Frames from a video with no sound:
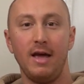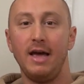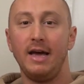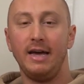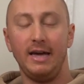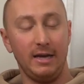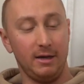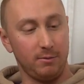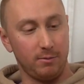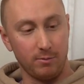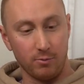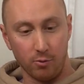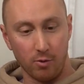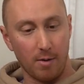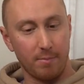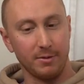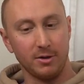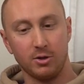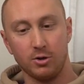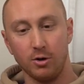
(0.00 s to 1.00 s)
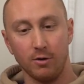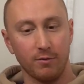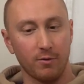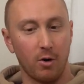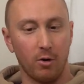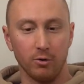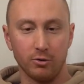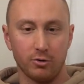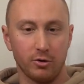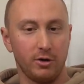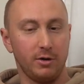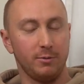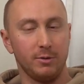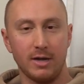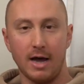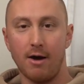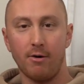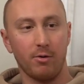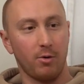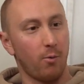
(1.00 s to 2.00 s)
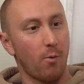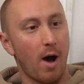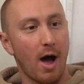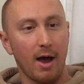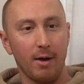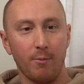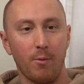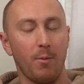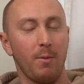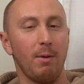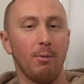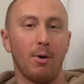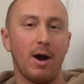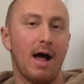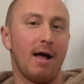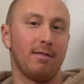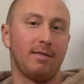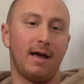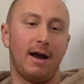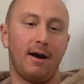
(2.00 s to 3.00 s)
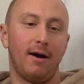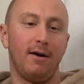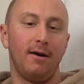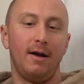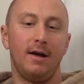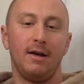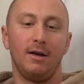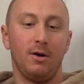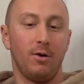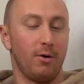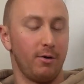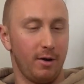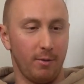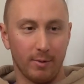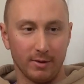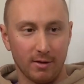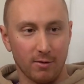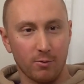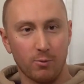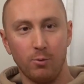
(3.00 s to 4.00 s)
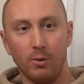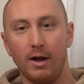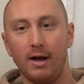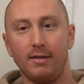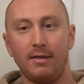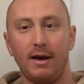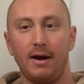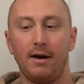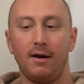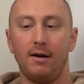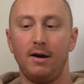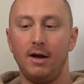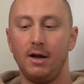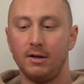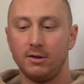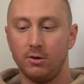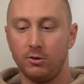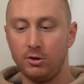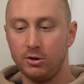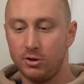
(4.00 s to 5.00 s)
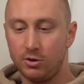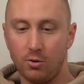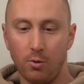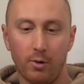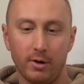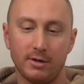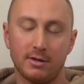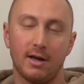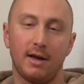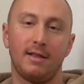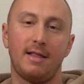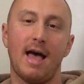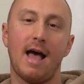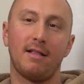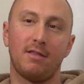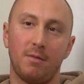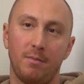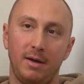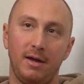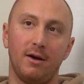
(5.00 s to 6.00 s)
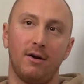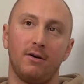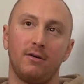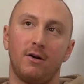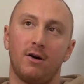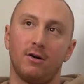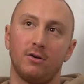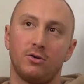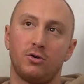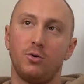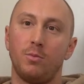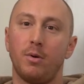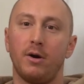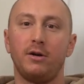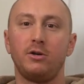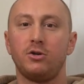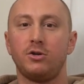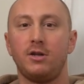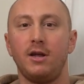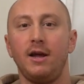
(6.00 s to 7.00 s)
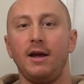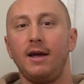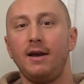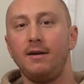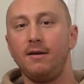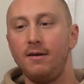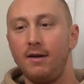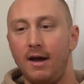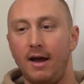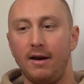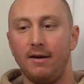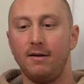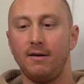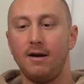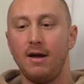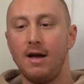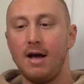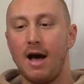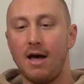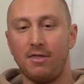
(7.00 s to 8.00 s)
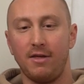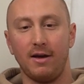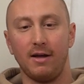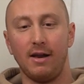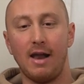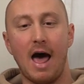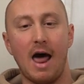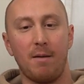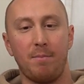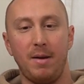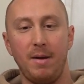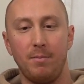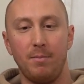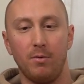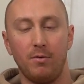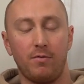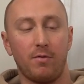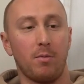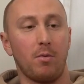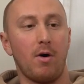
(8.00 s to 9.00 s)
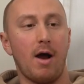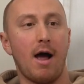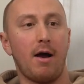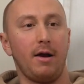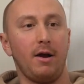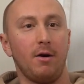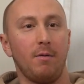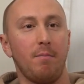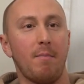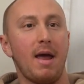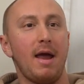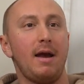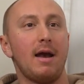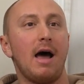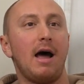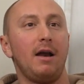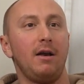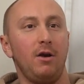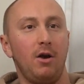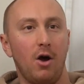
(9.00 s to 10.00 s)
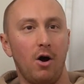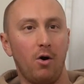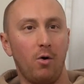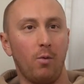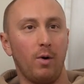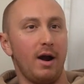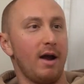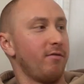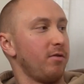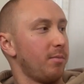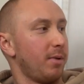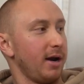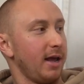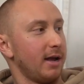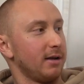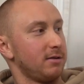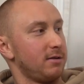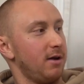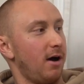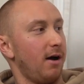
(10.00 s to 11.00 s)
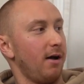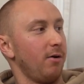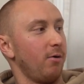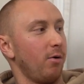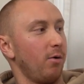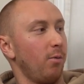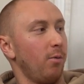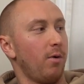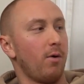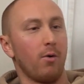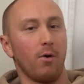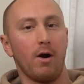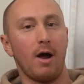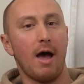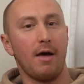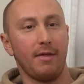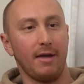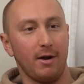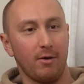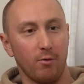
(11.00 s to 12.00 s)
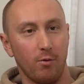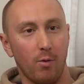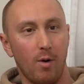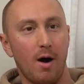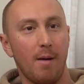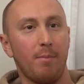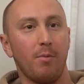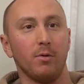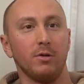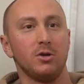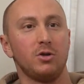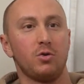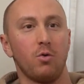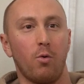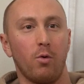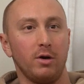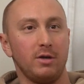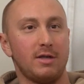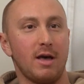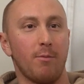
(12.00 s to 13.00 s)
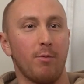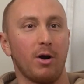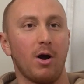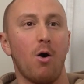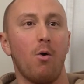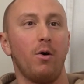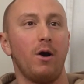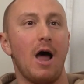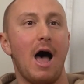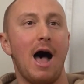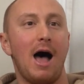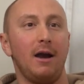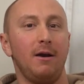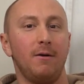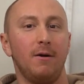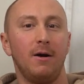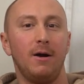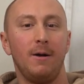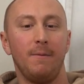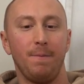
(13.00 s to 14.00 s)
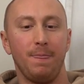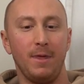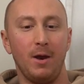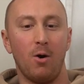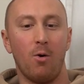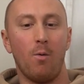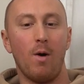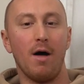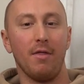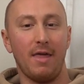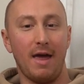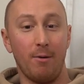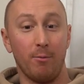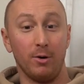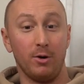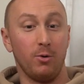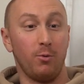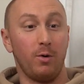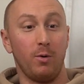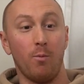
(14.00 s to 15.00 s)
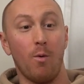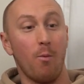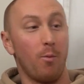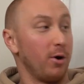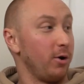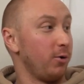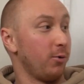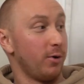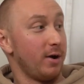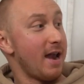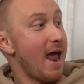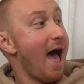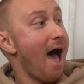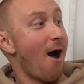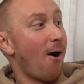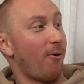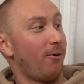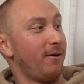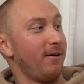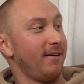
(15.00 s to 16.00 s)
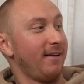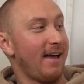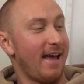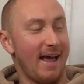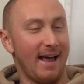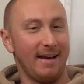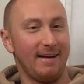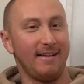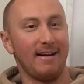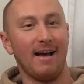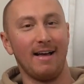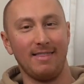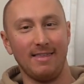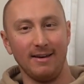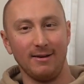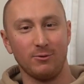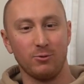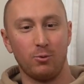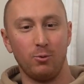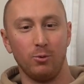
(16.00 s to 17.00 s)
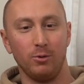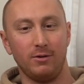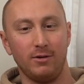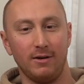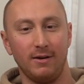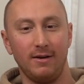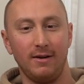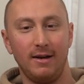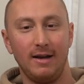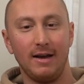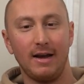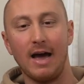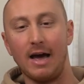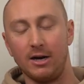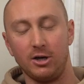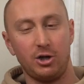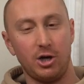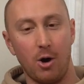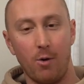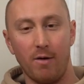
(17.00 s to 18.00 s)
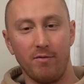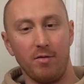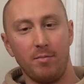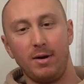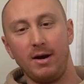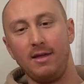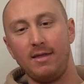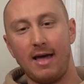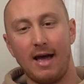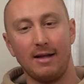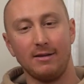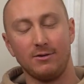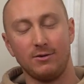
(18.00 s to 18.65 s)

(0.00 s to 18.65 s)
He grew up in the surf culture. He was out in Hawaii when we were out there. He went to school out there. So just stories like that to me are super interesting, and I think a lot of people from around here may not know what everybody has done or how they grew up, or the stories that were going on, while they were doing what we're doing now. Right. And I think it's cool to kind of show everybody that.